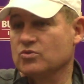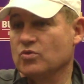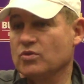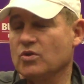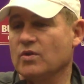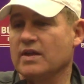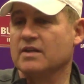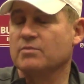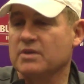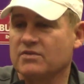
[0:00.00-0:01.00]
So you know that.
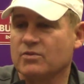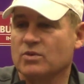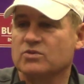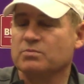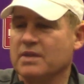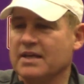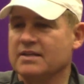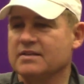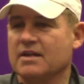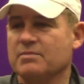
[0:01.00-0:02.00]
But if it wasn't
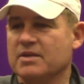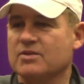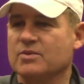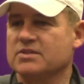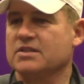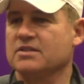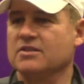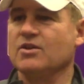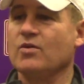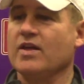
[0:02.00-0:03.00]
planned, I'd be interested
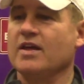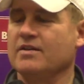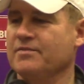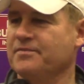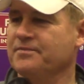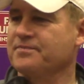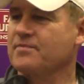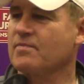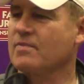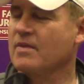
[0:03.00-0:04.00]
to know that.
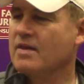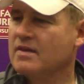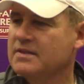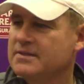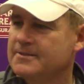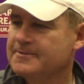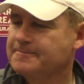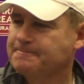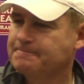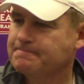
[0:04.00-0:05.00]

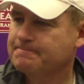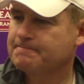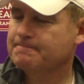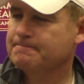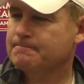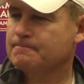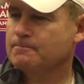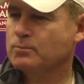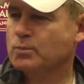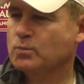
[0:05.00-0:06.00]
Two-part question. Do you remember
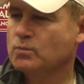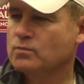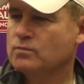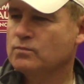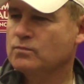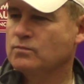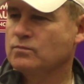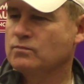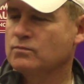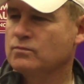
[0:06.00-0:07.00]
the first time you ever
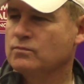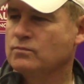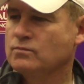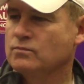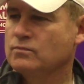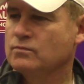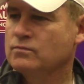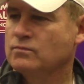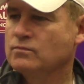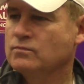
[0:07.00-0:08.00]
posted a game
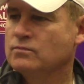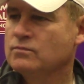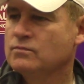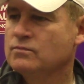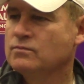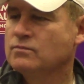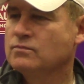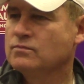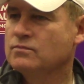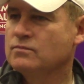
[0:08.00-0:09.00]
at
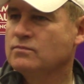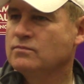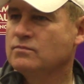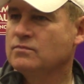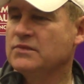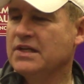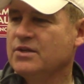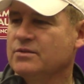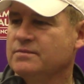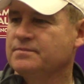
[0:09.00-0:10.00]
Death Valley? I
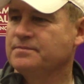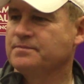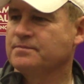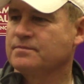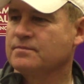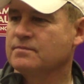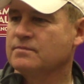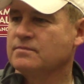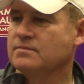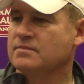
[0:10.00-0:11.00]
do. What was
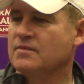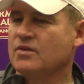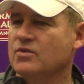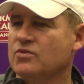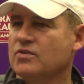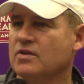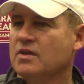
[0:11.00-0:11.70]
it like? It was.